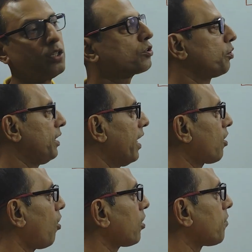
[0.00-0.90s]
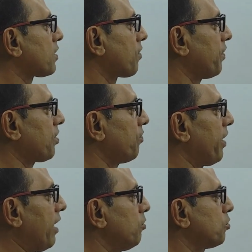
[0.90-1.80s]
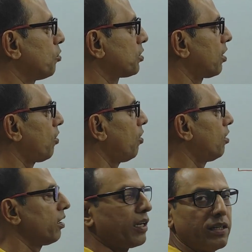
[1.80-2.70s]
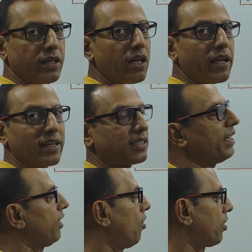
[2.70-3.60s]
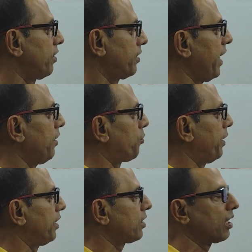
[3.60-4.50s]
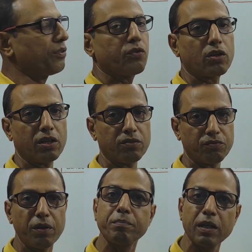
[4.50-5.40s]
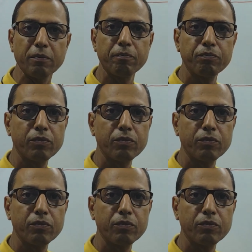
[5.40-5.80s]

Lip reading: So here all the observation values, those are all in the ascending order, 10, 20, 30, 40 and 50.